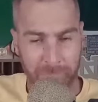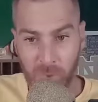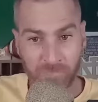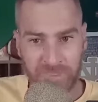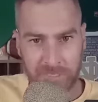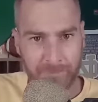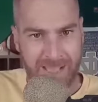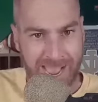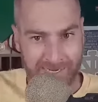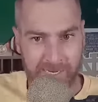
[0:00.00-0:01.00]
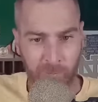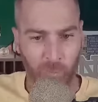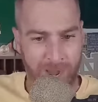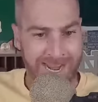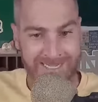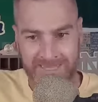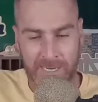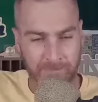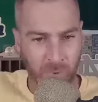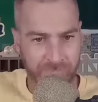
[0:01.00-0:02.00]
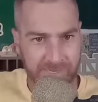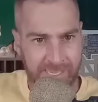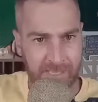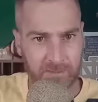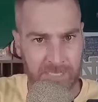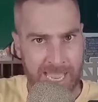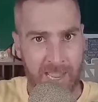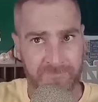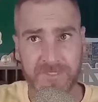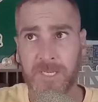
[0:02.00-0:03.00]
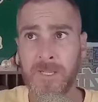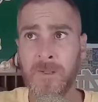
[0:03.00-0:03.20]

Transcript: moving the pocket right, then moving it left.